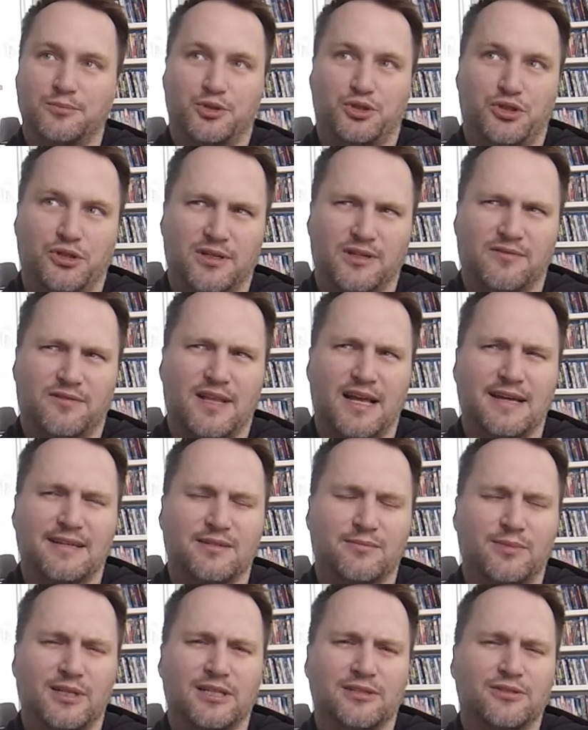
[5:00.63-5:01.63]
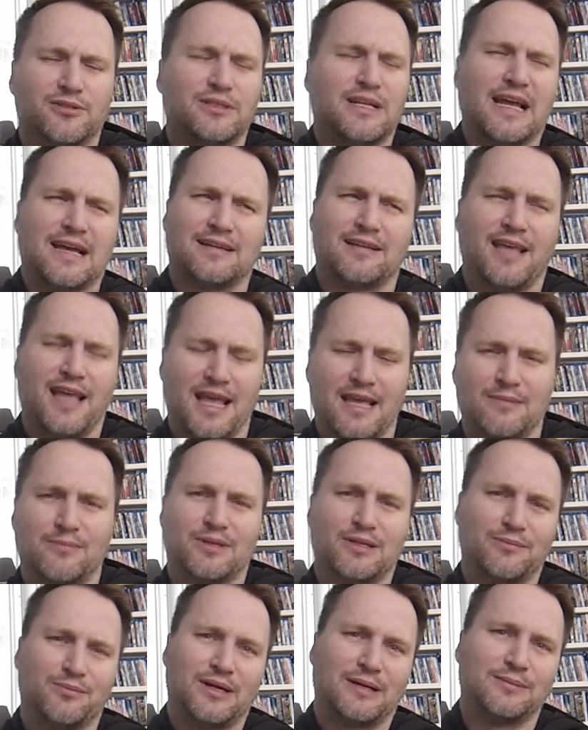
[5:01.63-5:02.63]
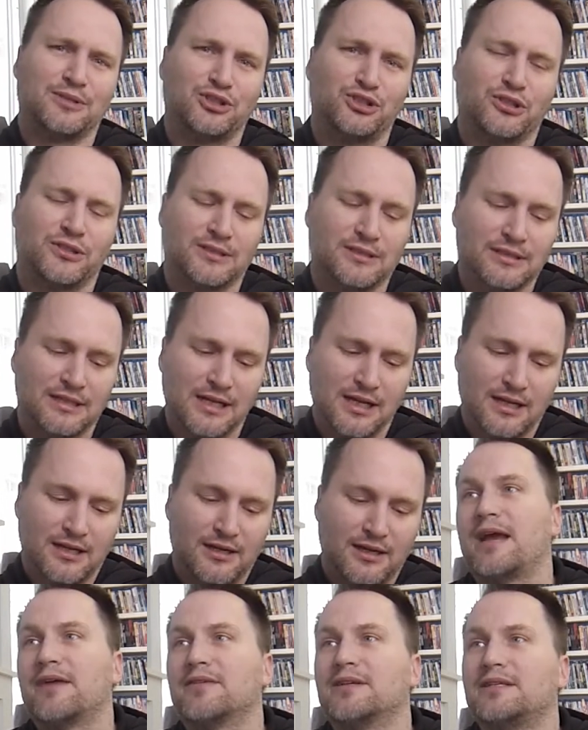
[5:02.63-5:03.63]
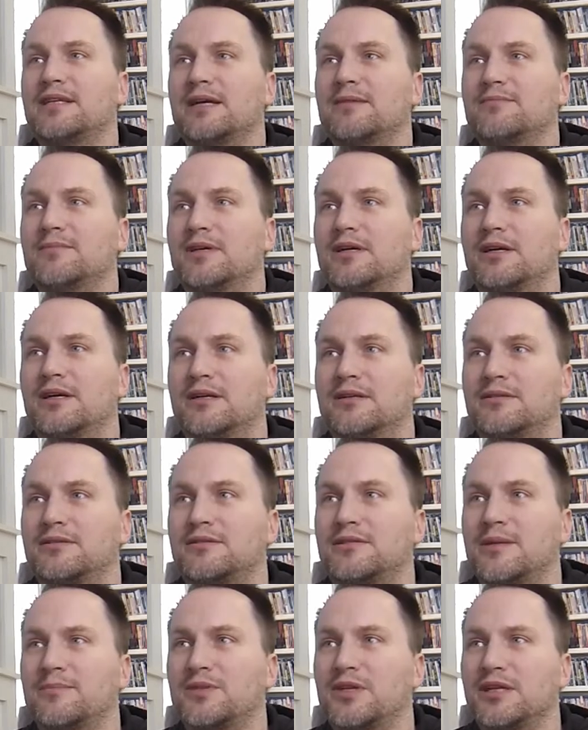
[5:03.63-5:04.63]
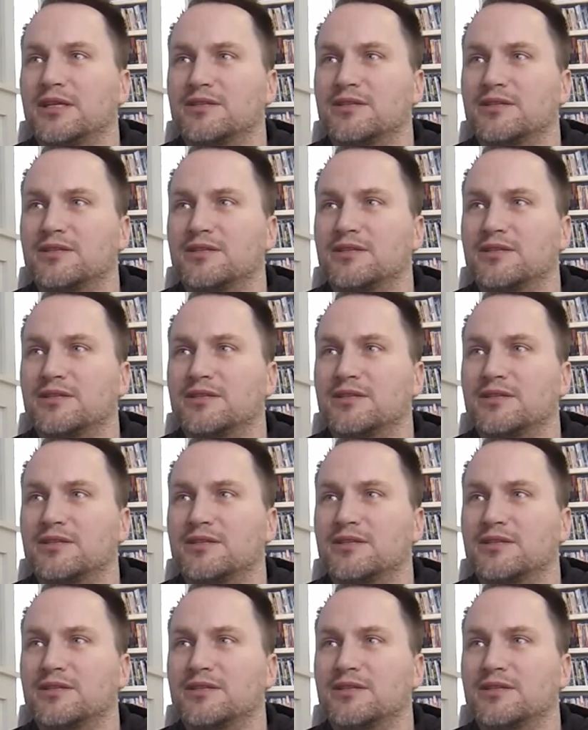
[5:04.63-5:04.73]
Should it fly in the blizzard? Yeah, it can, but it probably shouldn't. Every time something